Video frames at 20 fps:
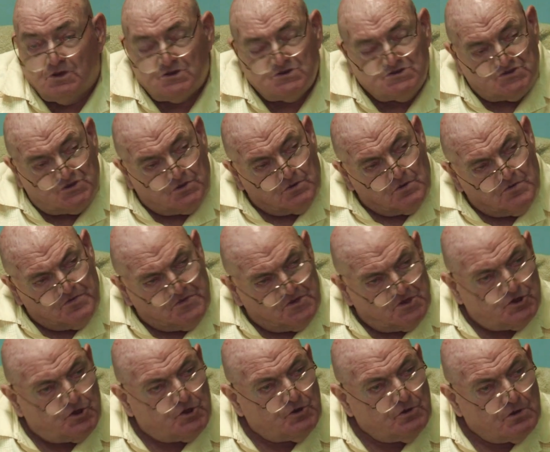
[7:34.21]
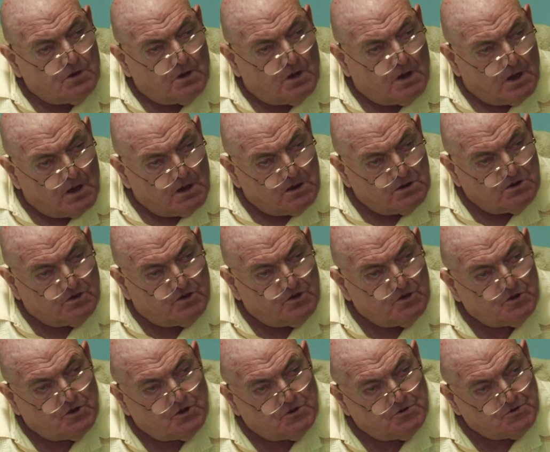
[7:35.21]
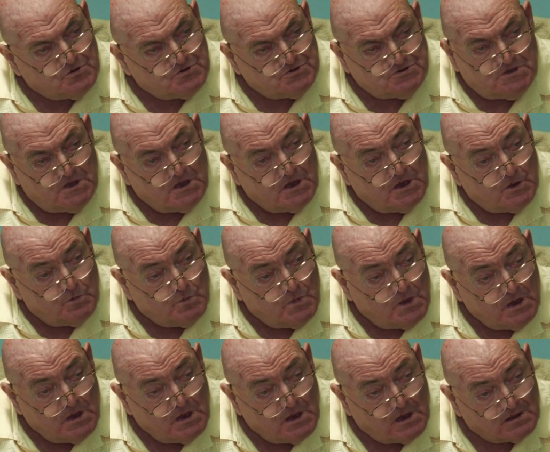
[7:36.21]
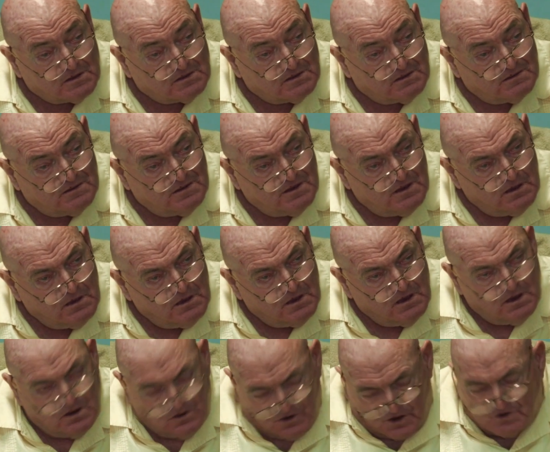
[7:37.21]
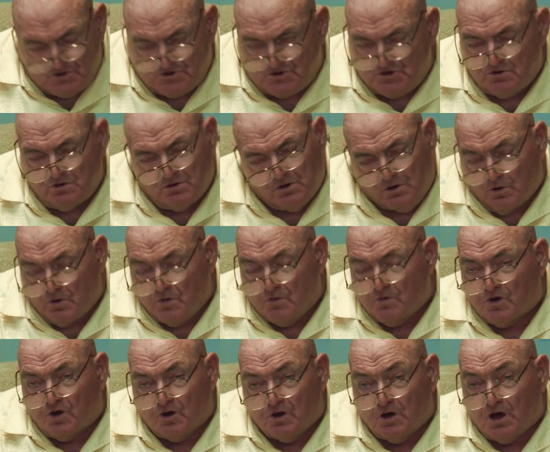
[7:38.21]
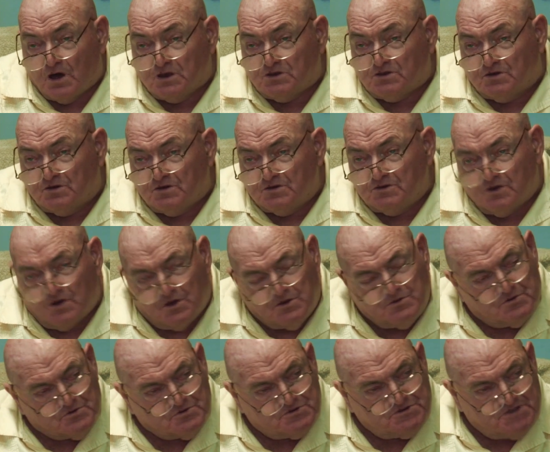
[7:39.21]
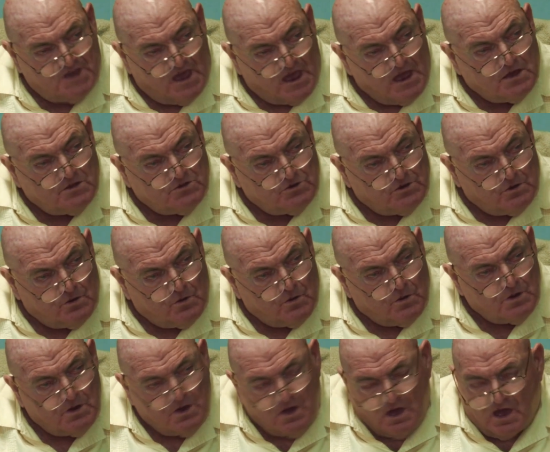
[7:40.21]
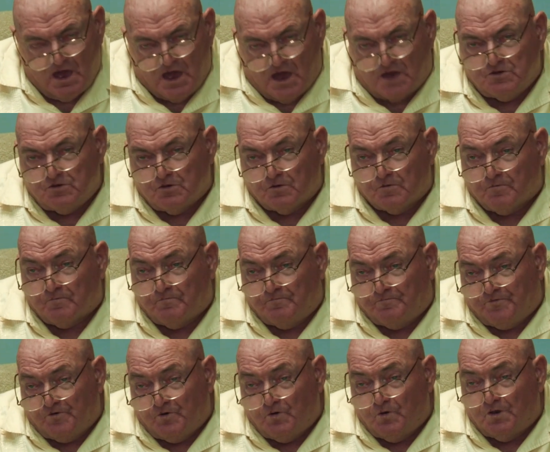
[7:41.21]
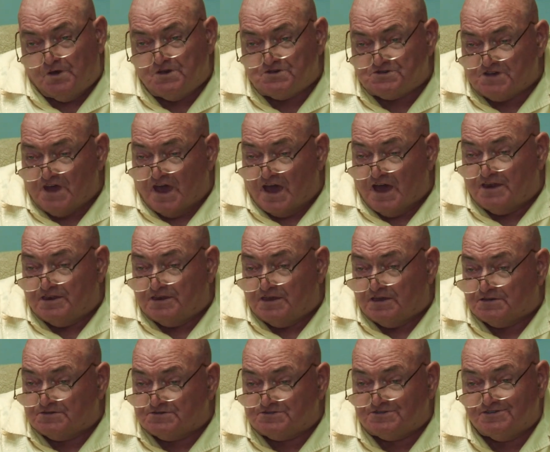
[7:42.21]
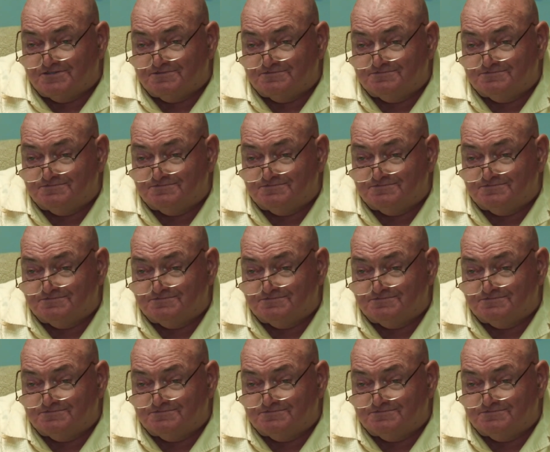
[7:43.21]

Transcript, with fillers: So that God could understand man. Did you know God couldn't understand you and your foolish antics?